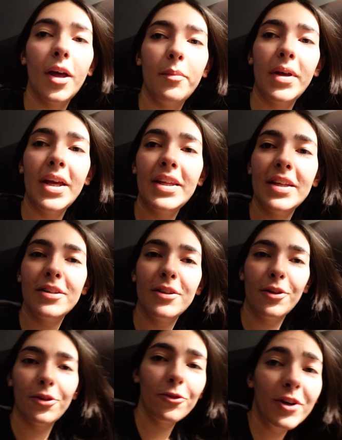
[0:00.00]
made it to
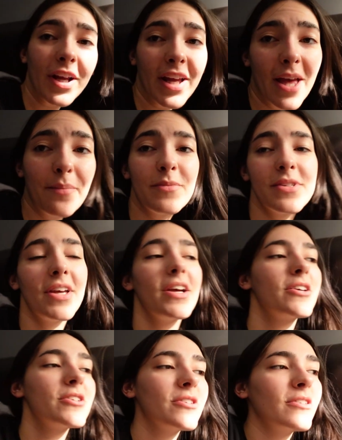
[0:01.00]
the 3am
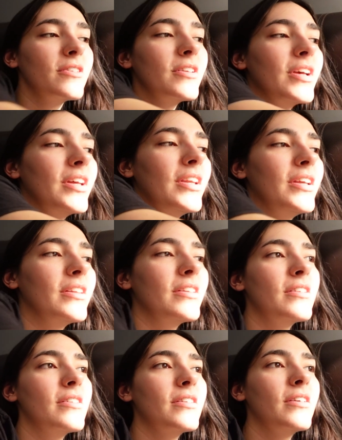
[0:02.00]
section and
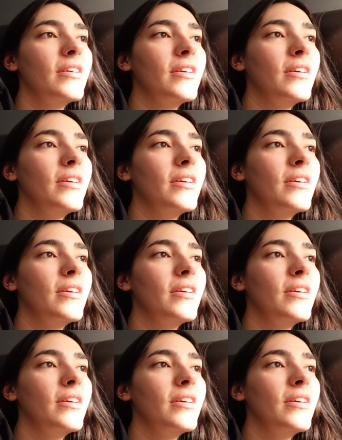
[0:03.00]
it's